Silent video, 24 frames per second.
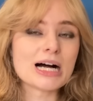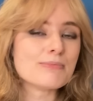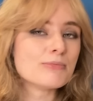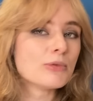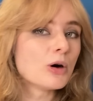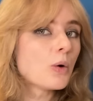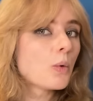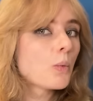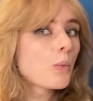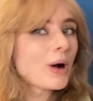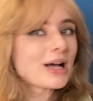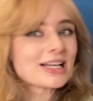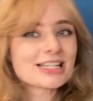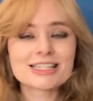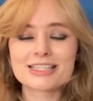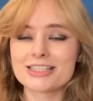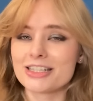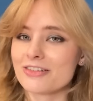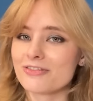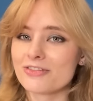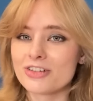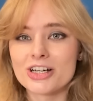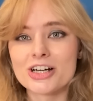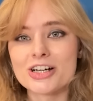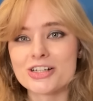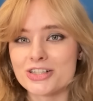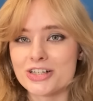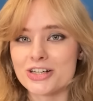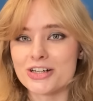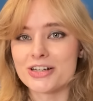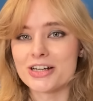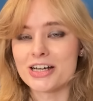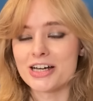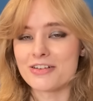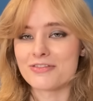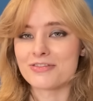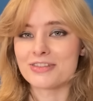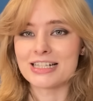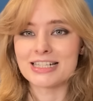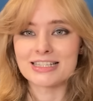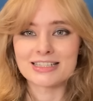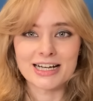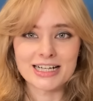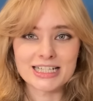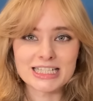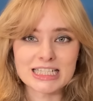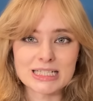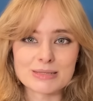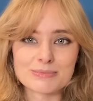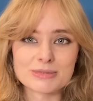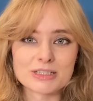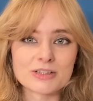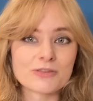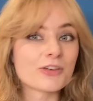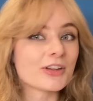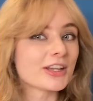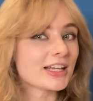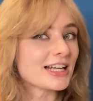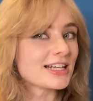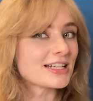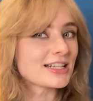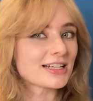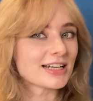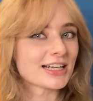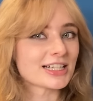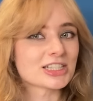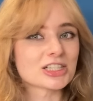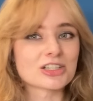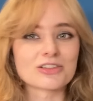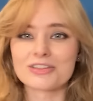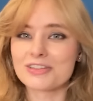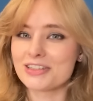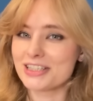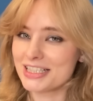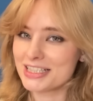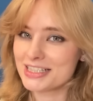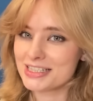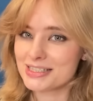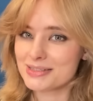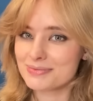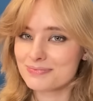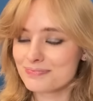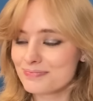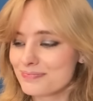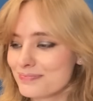a more Western version of these items for the international release.